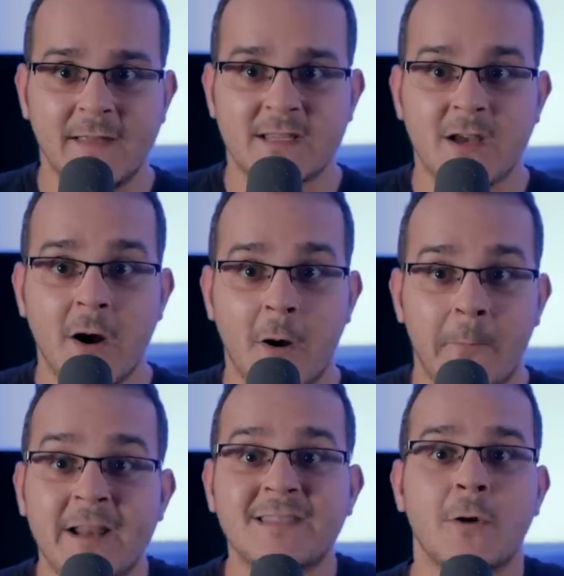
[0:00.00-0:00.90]
this girl,
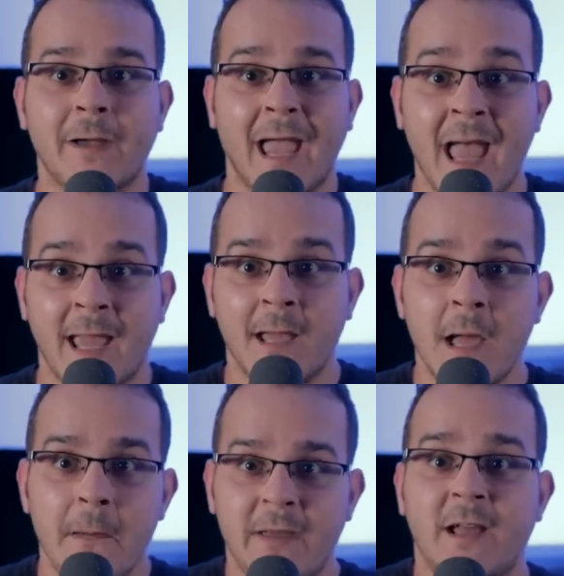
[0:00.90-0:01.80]
but it's okay,
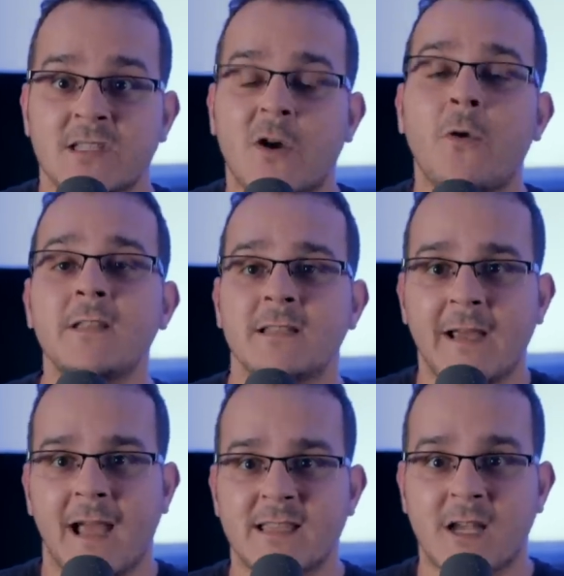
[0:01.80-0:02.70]
because according to
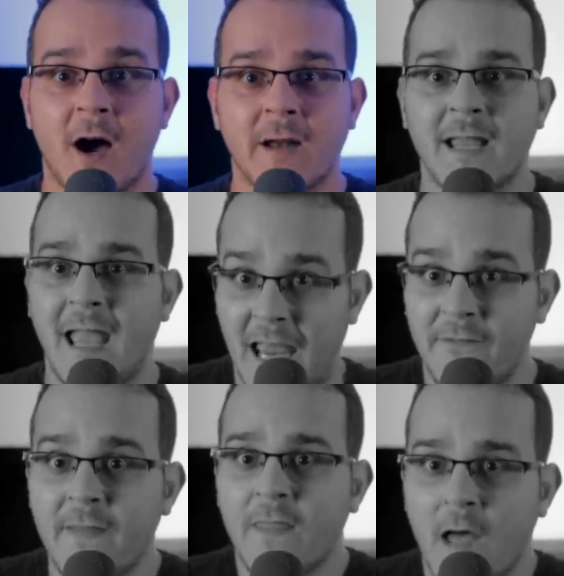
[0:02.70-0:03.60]
Gascon,
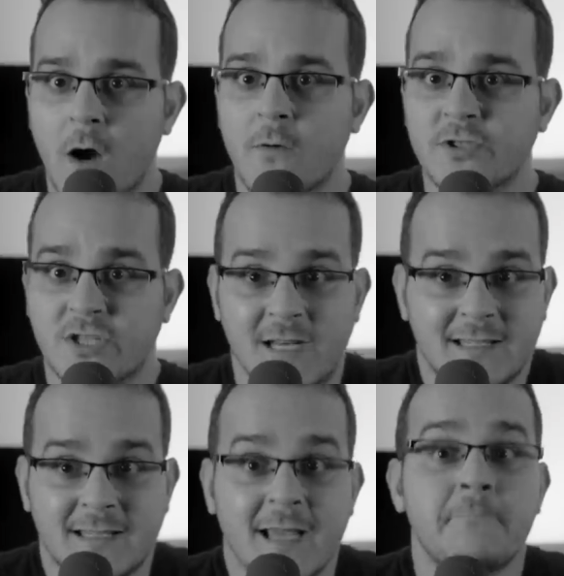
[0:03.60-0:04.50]
even though she
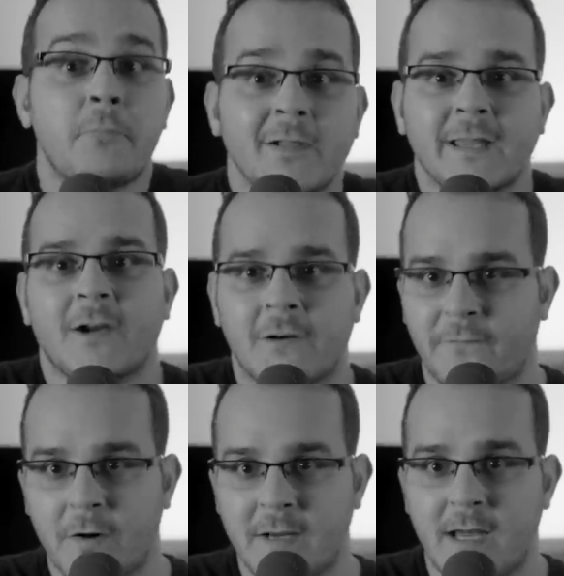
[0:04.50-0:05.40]
did bully her
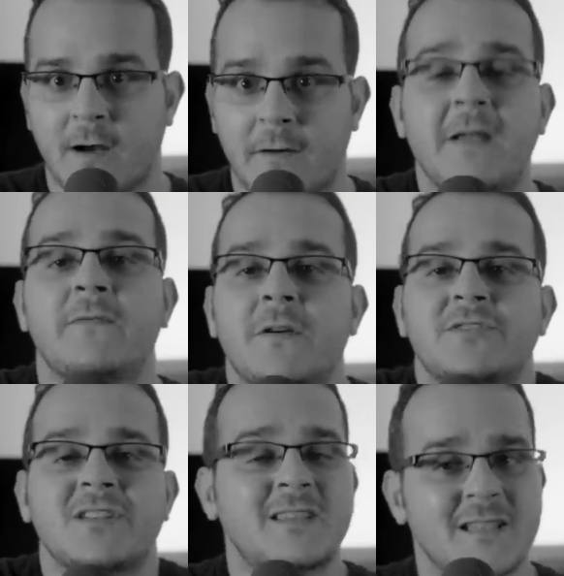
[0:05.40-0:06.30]
for a year, even though
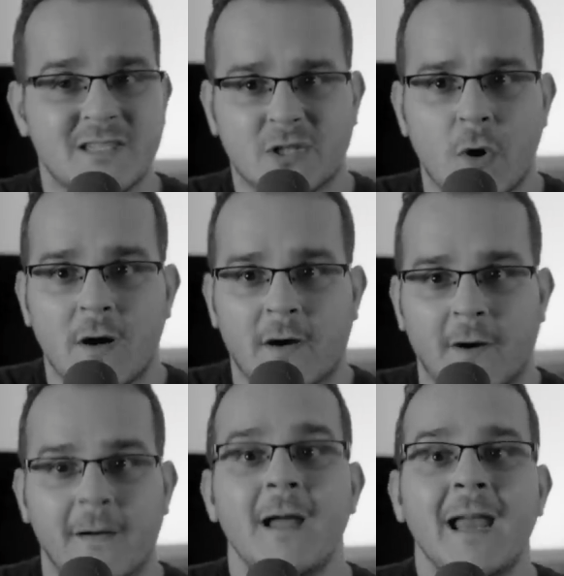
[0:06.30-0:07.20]
she did stalk
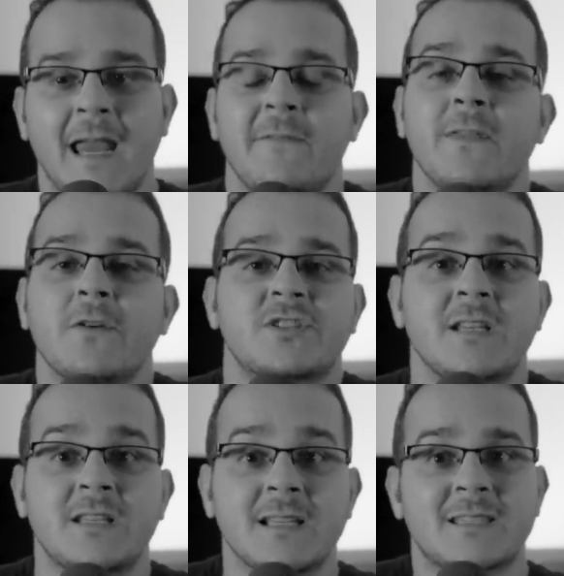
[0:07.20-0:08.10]
her, even though she
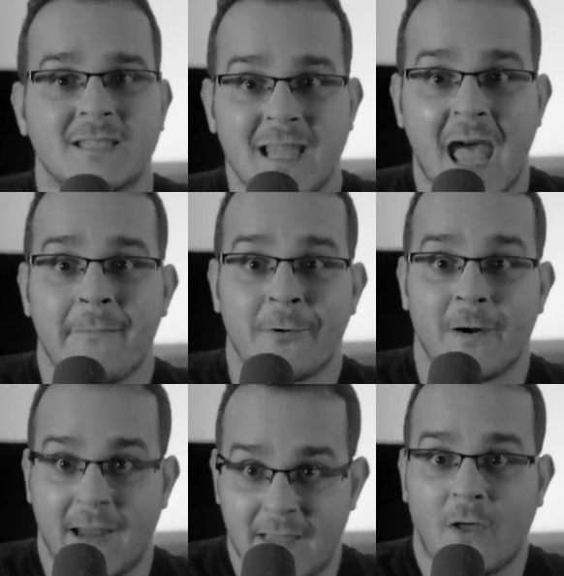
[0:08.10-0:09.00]
did stab
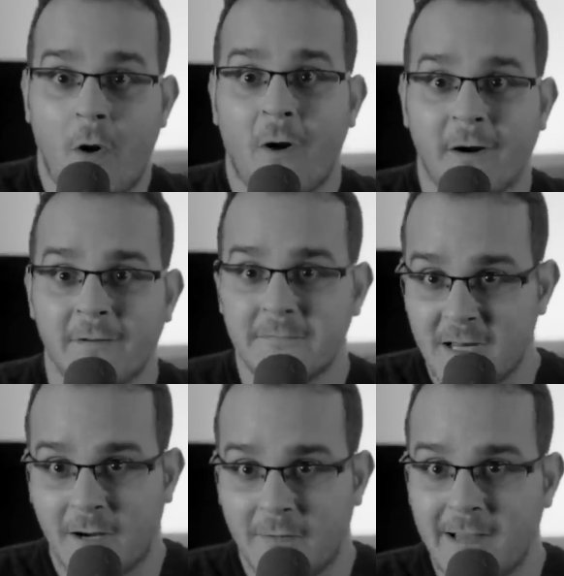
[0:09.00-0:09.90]
her in the heart, you
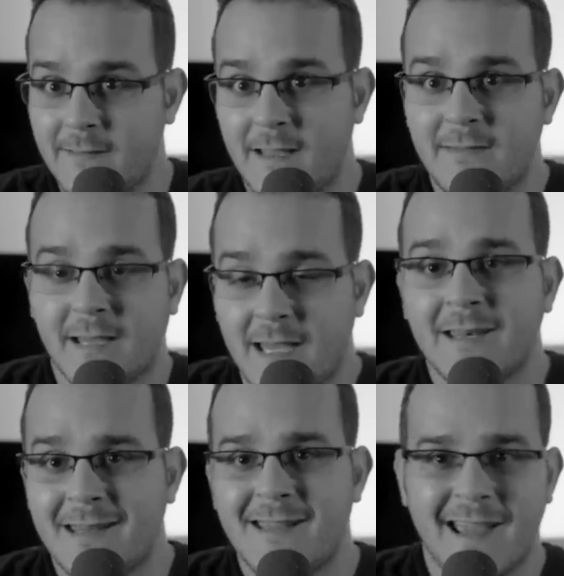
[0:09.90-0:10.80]
know, in the
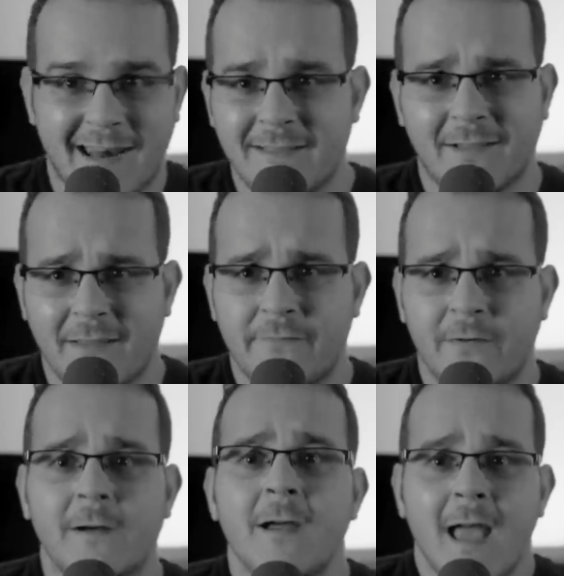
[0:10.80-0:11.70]
kidney and in the
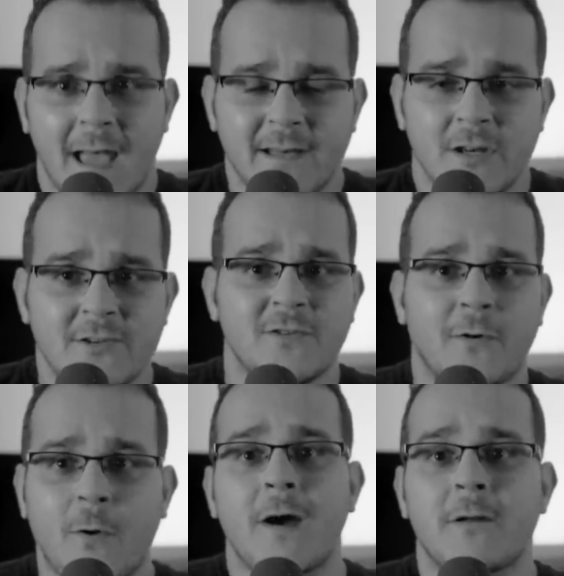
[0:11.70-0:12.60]
liver, and, you know, she
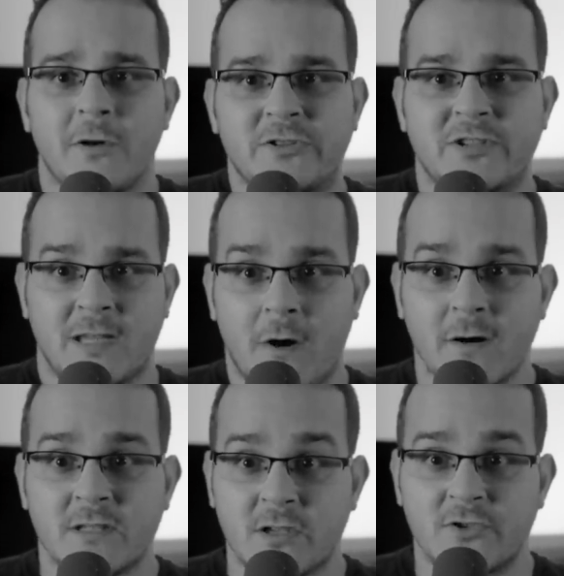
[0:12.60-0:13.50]
required emergency
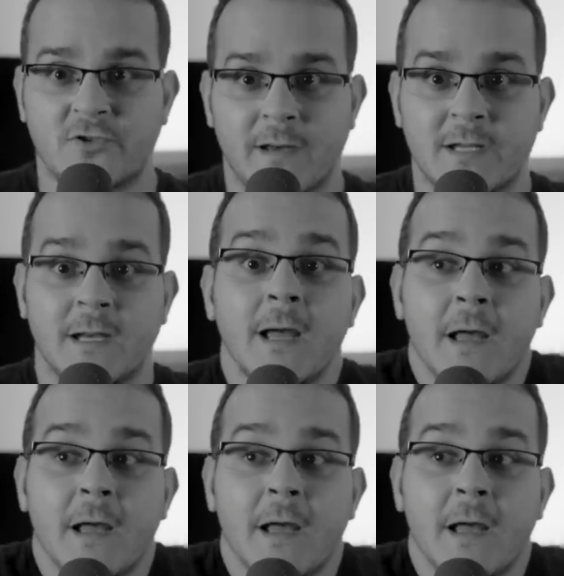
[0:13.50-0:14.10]
heart surgery,